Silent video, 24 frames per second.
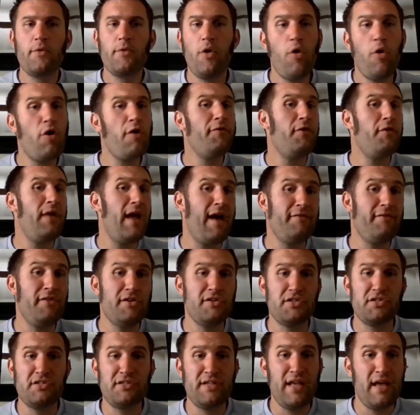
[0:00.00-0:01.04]
Or if you have
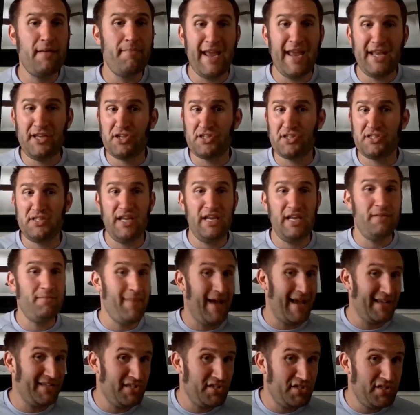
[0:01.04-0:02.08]
users that may just need
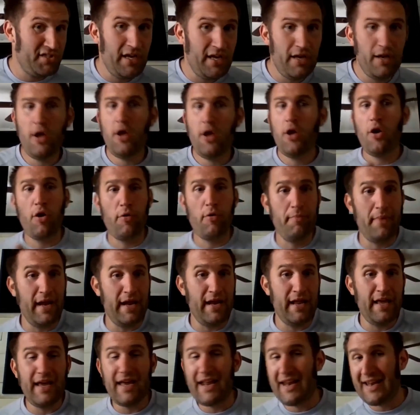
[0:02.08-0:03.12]
messaging or
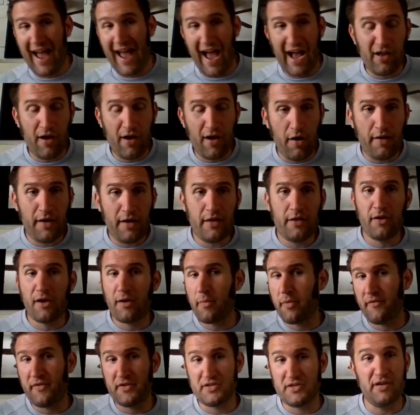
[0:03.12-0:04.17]
meeting and not calling, you
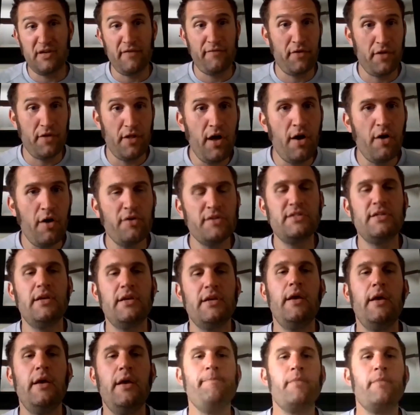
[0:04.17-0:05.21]
can provision it for those.
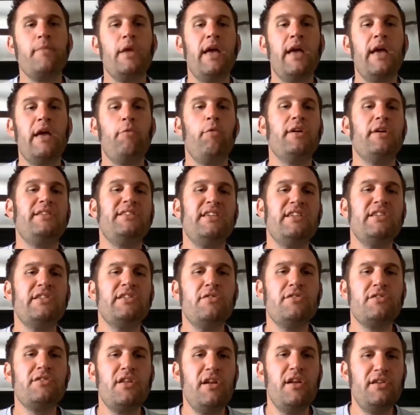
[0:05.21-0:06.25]
And what
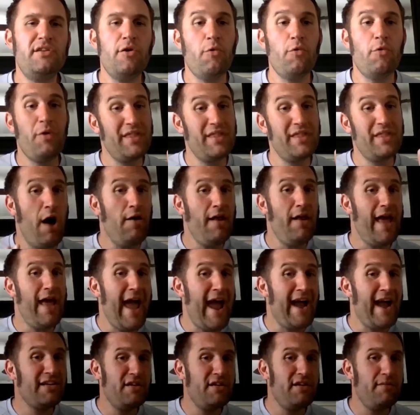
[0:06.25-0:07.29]
Cisco's going to do, without
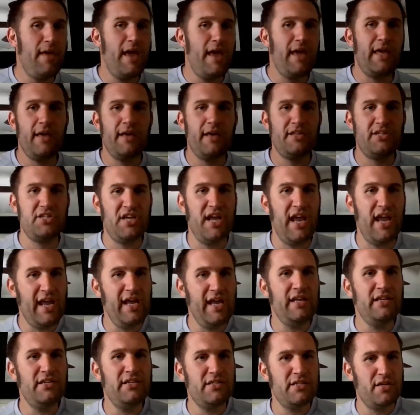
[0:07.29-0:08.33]
actually making a
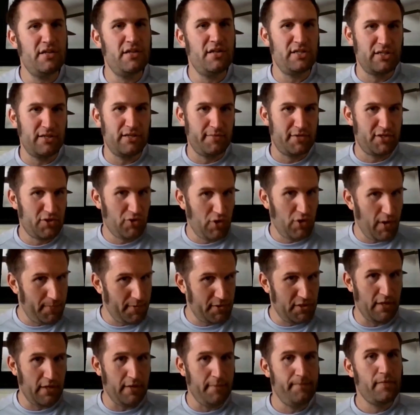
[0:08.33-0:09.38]
change to the
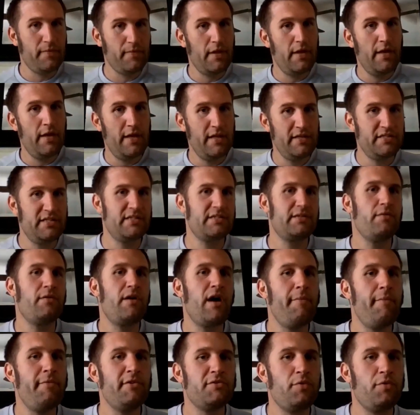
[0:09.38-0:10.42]
subscription in Cisco
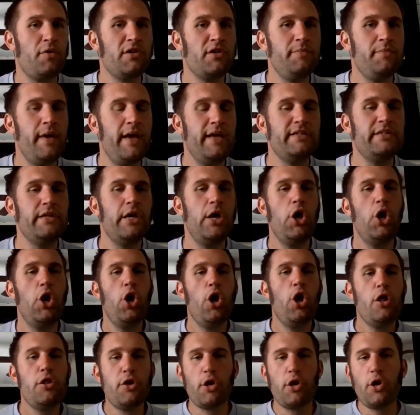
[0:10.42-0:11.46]
Commerce Workspace,
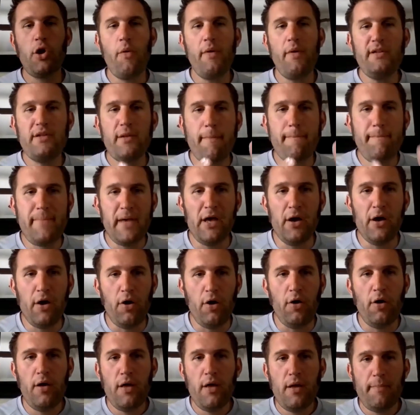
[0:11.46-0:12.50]
they're going to
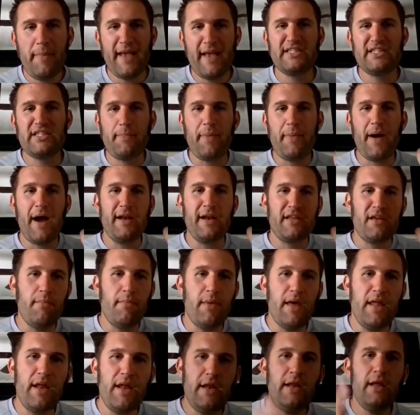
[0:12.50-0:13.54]
bill based upon
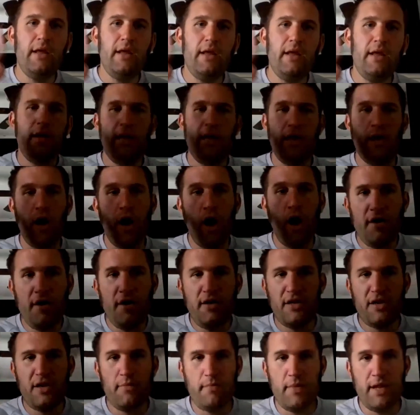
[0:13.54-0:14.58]
committed and
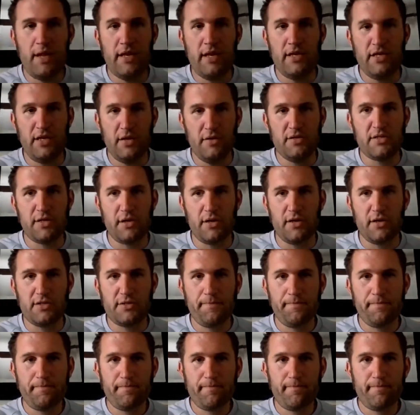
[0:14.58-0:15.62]
uncommitted users.
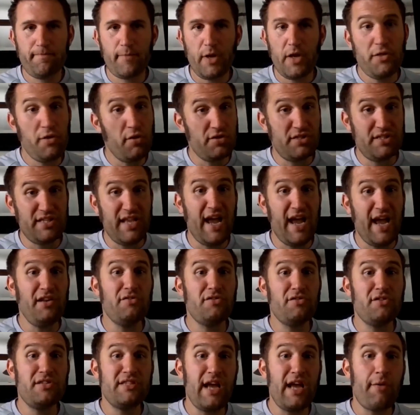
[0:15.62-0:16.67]
Those 10
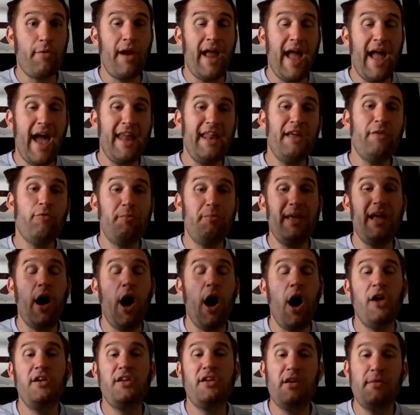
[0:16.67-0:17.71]
users that we're adding would be
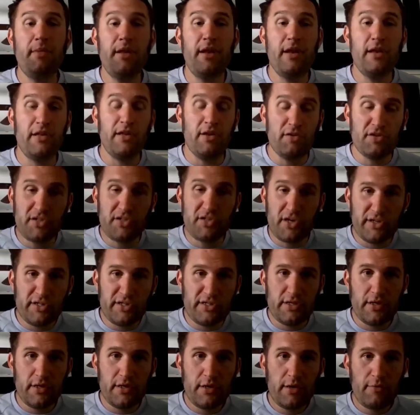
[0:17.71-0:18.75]
uncommitted
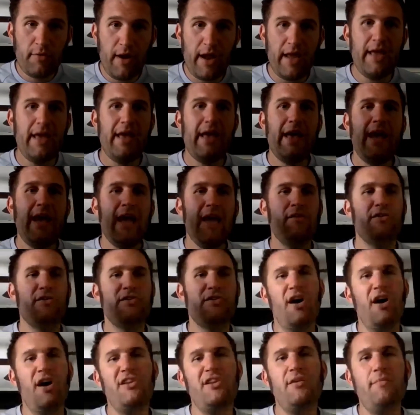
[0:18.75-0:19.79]
users, right? And those
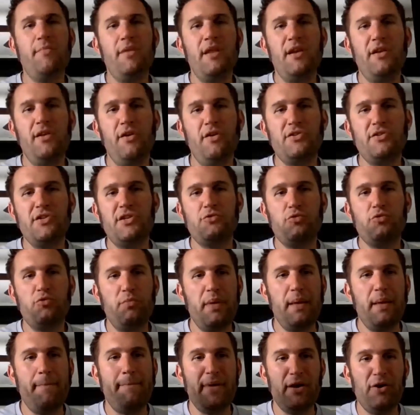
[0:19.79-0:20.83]
uncommitted users will
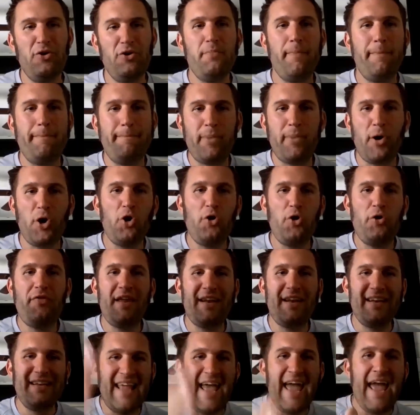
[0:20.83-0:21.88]
be billed per
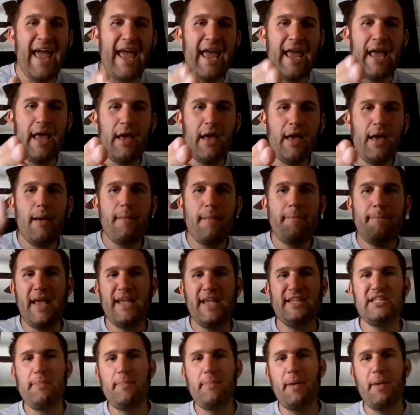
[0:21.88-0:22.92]
the day
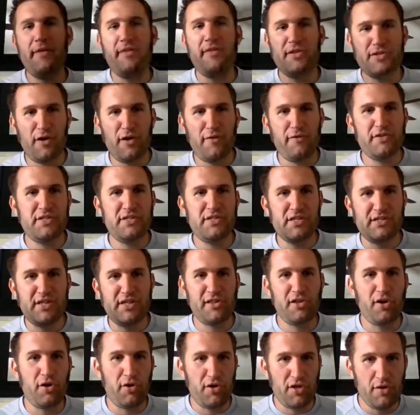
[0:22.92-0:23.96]
based upon the services
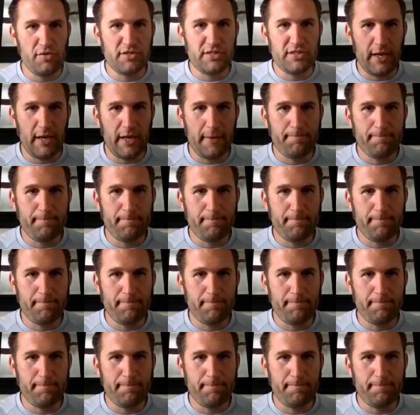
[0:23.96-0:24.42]
that they're using.